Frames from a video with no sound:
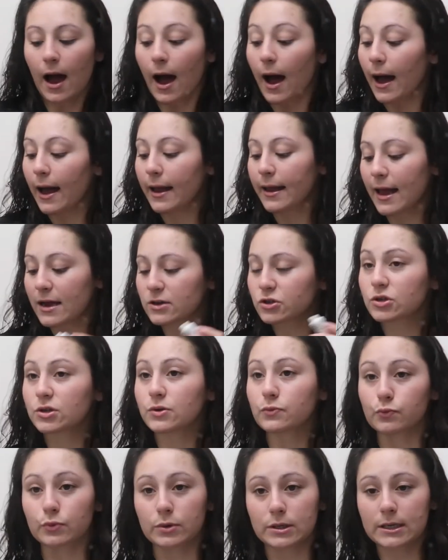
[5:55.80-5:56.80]
Uh, I
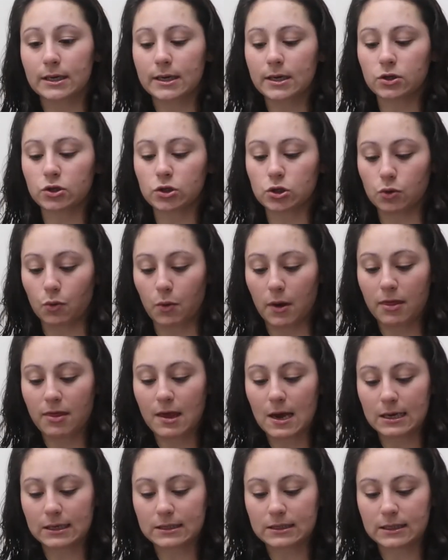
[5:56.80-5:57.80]
actually really enjoy
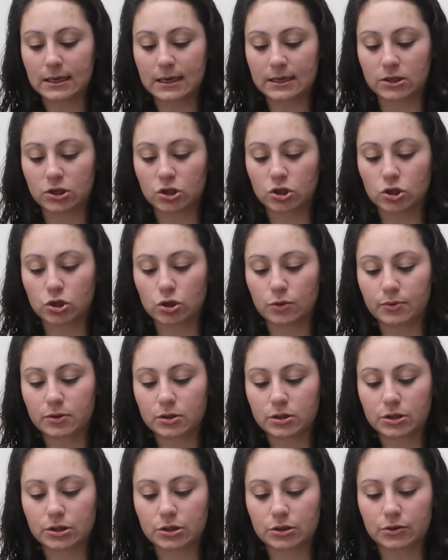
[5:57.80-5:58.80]
this. It's
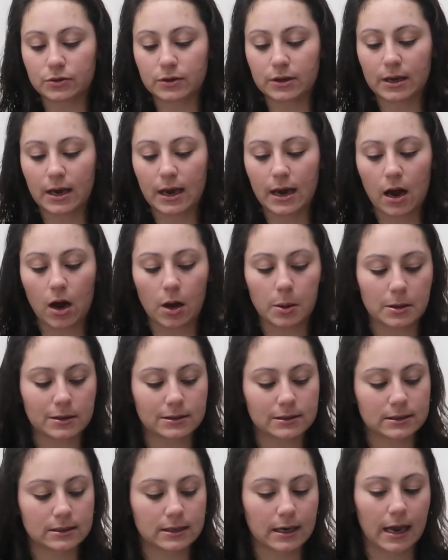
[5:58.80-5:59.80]
super soothing on the
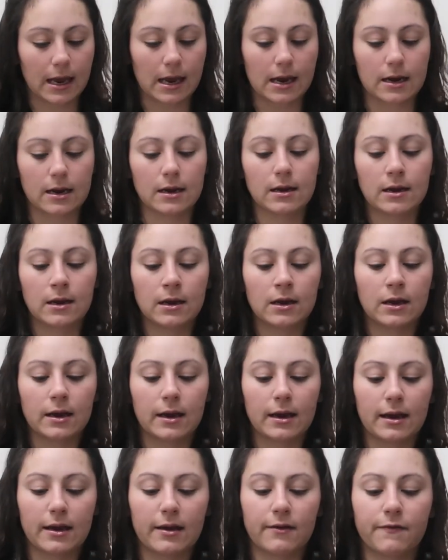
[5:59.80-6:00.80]
skin.
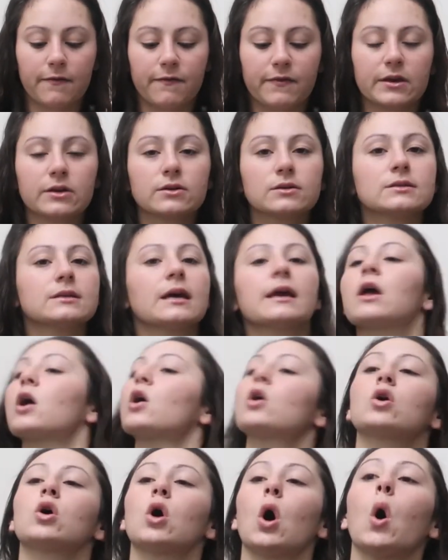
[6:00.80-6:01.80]
It feels
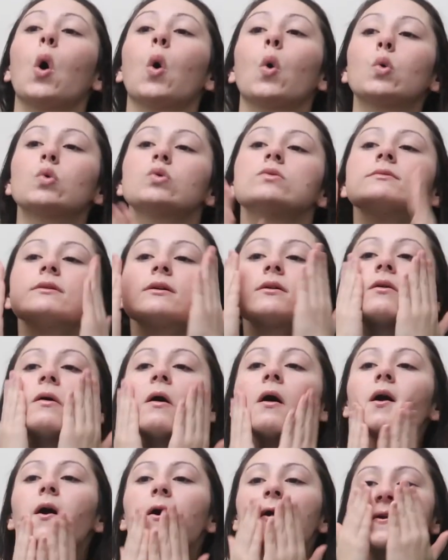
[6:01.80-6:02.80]
like cold,
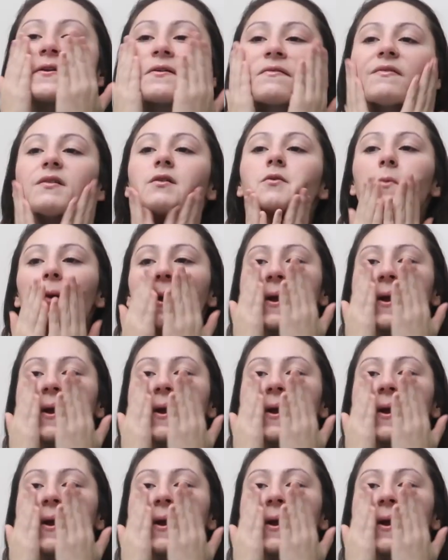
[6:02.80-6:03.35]
kind of, in a